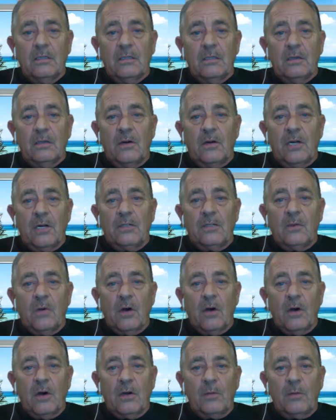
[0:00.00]
all right, to
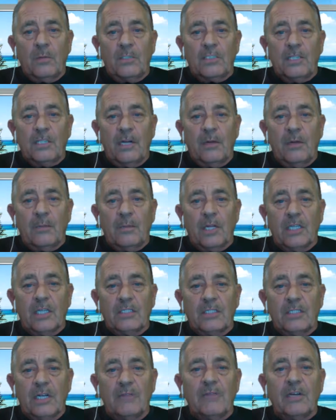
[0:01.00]
100% plus
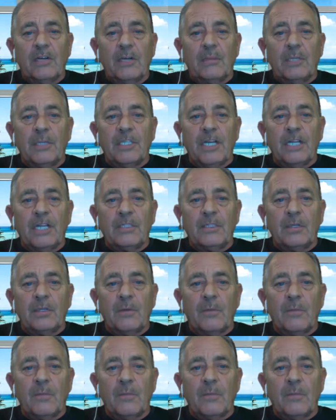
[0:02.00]
infinite potential.